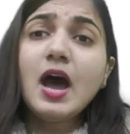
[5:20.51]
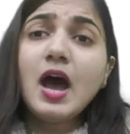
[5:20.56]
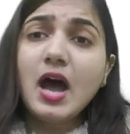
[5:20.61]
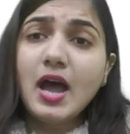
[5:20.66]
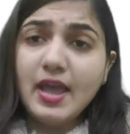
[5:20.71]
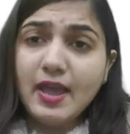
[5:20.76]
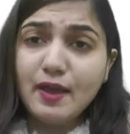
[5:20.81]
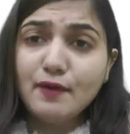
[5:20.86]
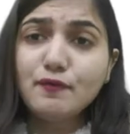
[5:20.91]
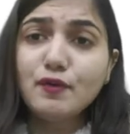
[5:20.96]

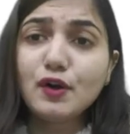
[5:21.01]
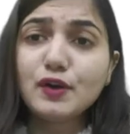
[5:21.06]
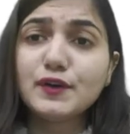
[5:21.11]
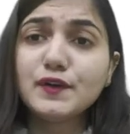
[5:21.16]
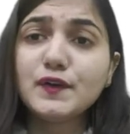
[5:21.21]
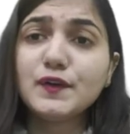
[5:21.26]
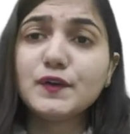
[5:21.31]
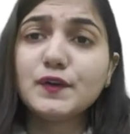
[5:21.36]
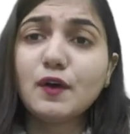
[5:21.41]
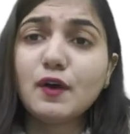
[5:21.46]
I have
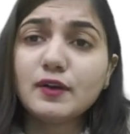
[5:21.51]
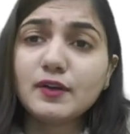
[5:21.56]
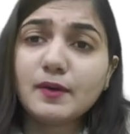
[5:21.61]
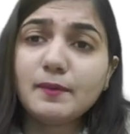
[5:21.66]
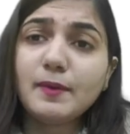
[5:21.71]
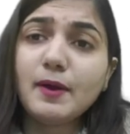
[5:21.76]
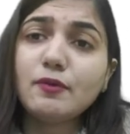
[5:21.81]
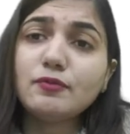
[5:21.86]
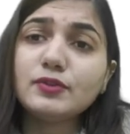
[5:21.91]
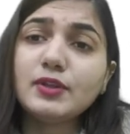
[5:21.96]
already talked
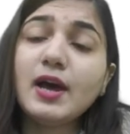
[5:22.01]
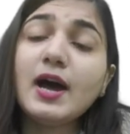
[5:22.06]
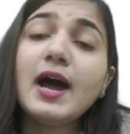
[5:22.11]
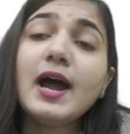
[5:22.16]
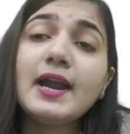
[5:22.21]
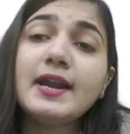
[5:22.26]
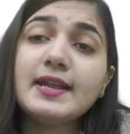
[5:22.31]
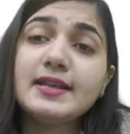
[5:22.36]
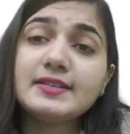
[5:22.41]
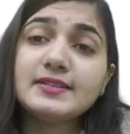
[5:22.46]
about the
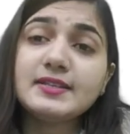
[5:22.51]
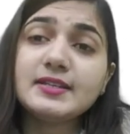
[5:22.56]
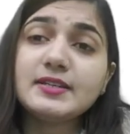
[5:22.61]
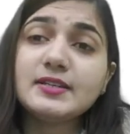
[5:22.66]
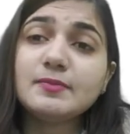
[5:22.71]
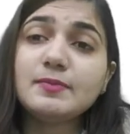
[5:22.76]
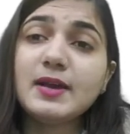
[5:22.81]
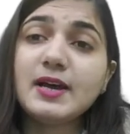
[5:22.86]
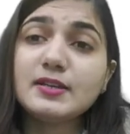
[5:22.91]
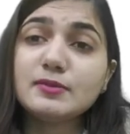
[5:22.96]
high
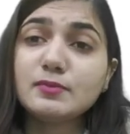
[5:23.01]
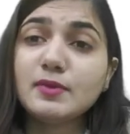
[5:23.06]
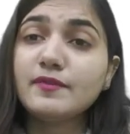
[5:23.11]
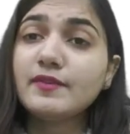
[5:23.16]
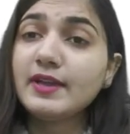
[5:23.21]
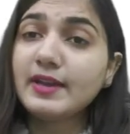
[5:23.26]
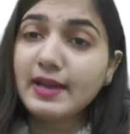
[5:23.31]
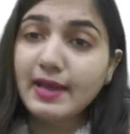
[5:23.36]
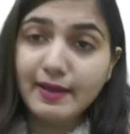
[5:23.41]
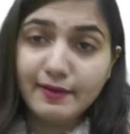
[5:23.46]
density plasma
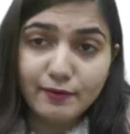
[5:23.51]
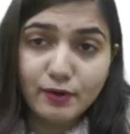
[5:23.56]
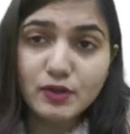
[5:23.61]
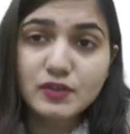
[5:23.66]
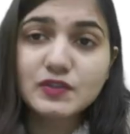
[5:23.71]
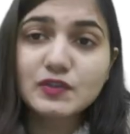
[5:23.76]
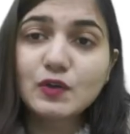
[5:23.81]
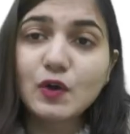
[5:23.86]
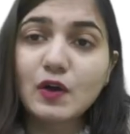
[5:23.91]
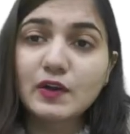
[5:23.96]
when I
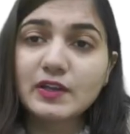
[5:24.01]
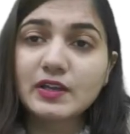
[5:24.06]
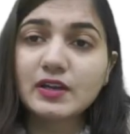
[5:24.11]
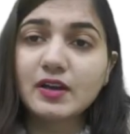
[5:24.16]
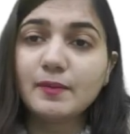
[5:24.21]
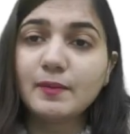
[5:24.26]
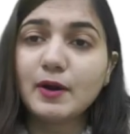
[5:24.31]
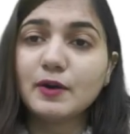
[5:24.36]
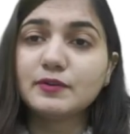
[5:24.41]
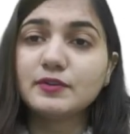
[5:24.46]
was talking
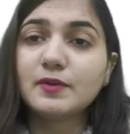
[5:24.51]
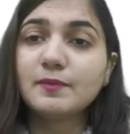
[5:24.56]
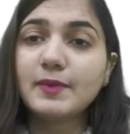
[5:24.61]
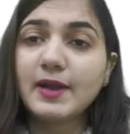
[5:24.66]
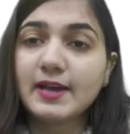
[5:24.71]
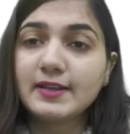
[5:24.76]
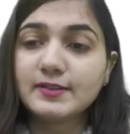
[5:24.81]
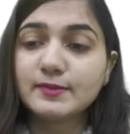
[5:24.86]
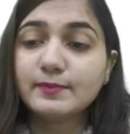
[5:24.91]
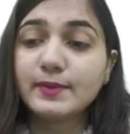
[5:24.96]
about the
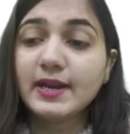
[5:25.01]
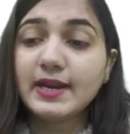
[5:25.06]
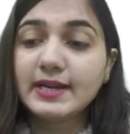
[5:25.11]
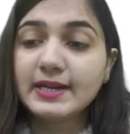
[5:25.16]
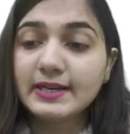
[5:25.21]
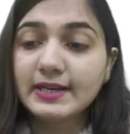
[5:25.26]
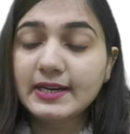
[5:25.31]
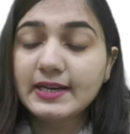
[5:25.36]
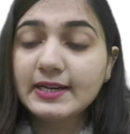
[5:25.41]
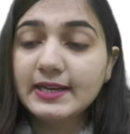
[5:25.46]
plasma
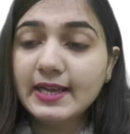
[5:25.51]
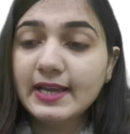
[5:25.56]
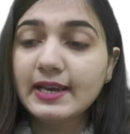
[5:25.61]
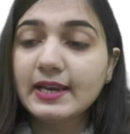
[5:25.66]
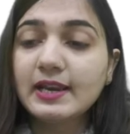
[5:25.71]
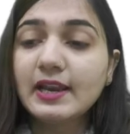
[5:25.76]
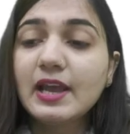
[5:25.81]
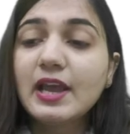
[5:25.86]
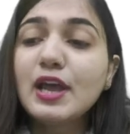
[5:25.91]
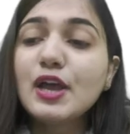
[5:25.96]
in detail.